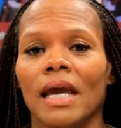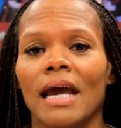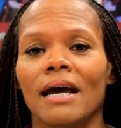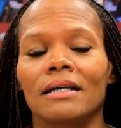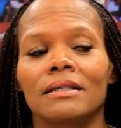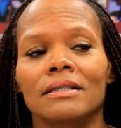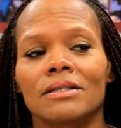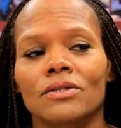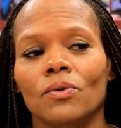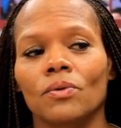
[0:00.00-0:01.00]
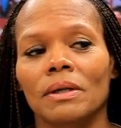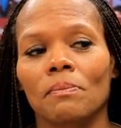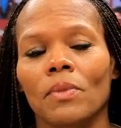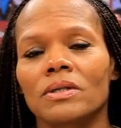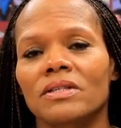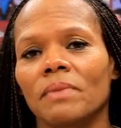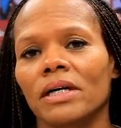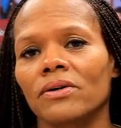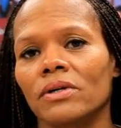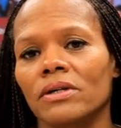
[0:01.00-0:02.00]
And so most of
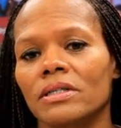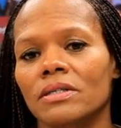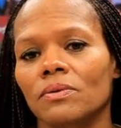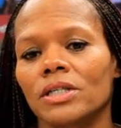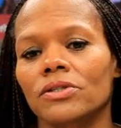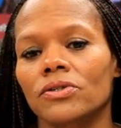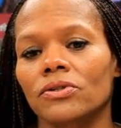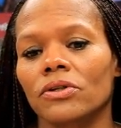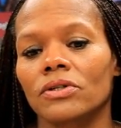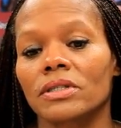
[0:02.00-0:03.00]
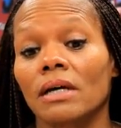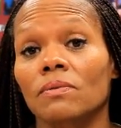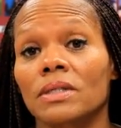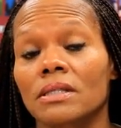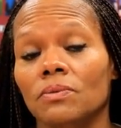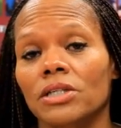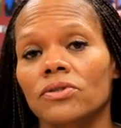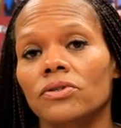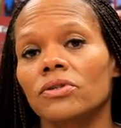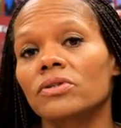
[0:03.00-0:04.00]
my career as a registered nurse, I was a
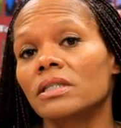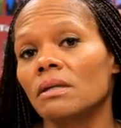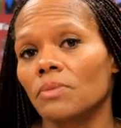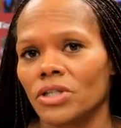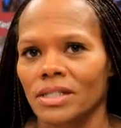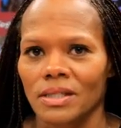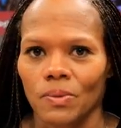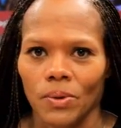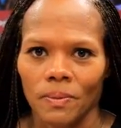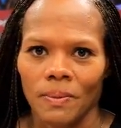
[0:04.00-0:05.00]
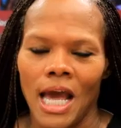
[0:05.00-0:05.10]
registered nurse in the emergency room.